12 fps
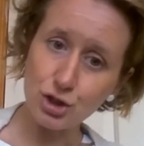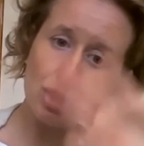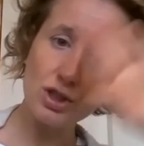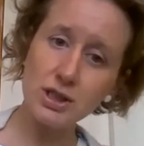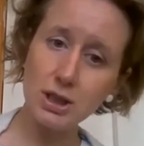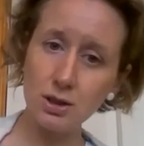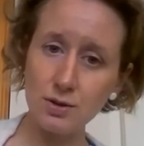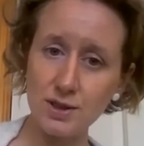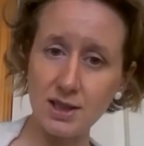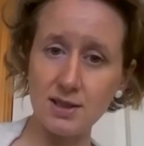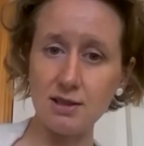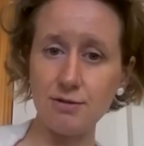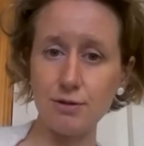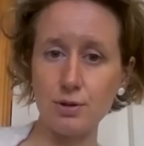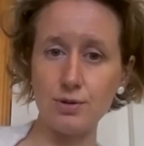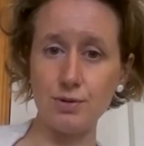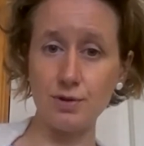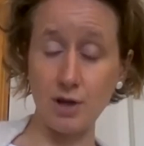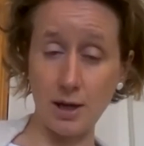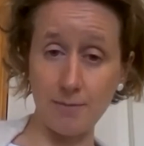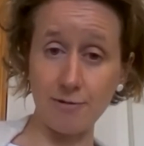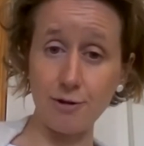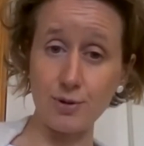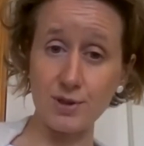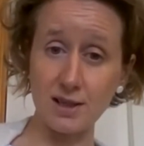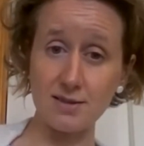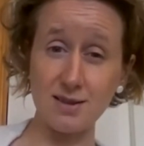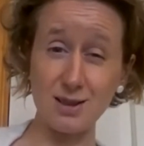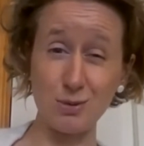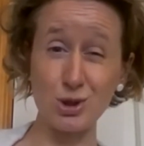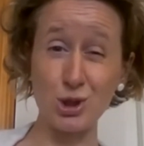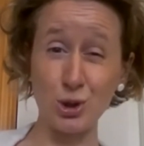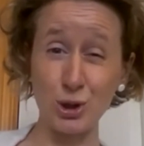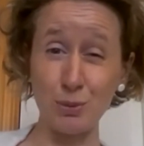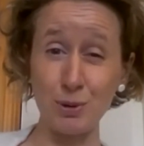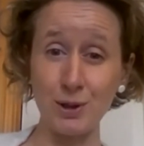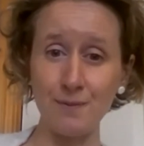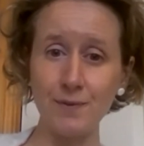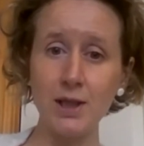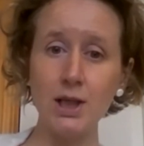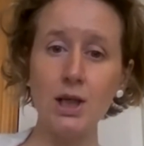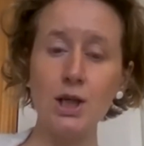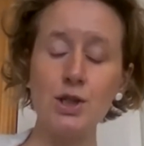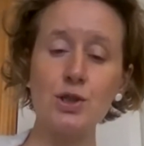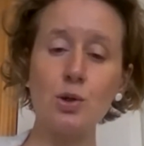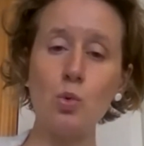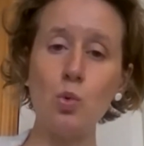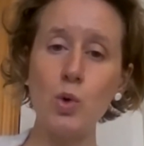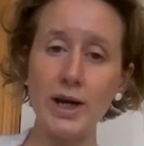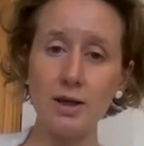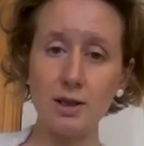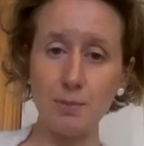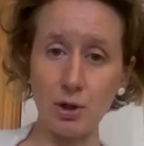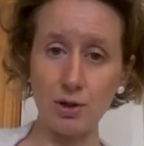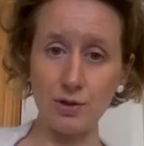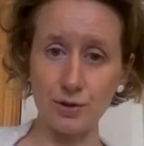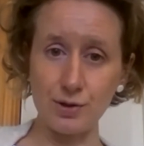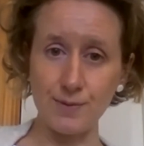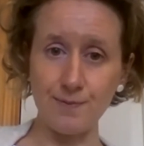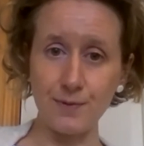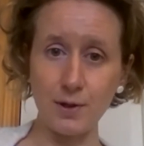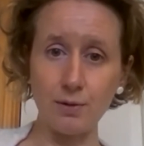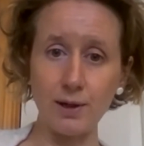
just like those sensory focus exercises I was talking about. So wear the boxers, all